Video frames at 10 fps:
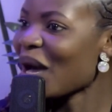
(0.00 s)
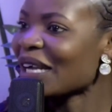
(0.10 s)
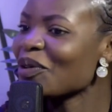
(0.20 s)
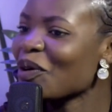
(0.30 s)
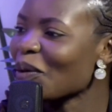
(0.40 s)

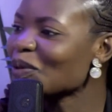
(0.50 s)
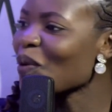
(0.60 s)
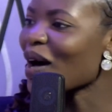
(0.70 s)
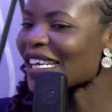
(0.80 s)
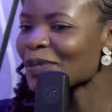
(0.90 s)
And you come to
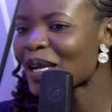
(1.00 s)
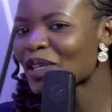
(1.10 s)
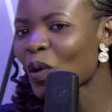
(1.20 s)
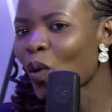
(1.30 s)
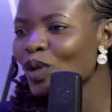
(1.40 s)
work and
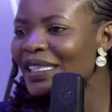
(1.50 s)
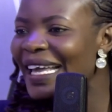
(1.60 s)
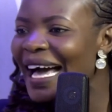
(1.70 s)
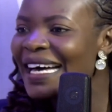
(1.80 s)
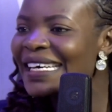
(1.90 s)
spend the whole
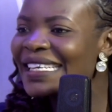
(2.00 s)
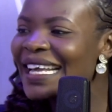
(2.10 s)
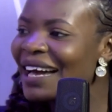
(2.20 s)
day angry